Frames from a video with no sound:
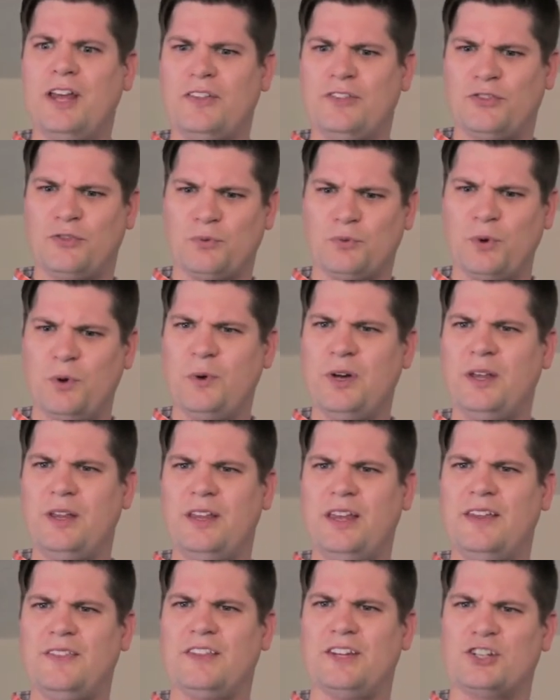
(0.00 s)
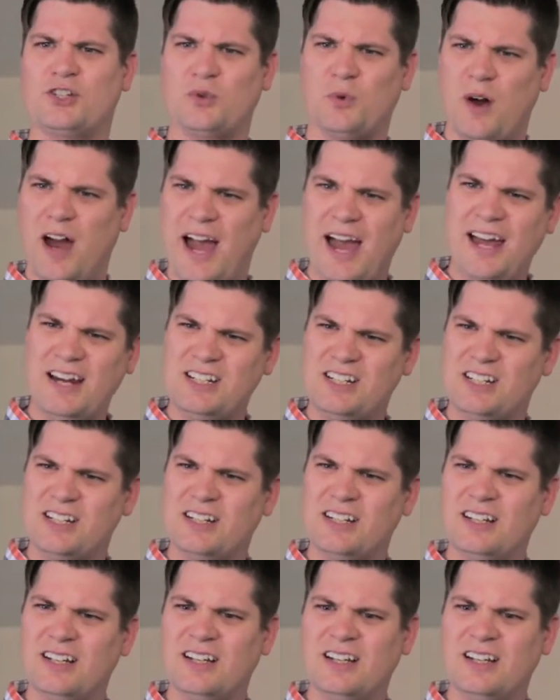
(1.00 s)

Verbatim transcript: and threw it in the trash?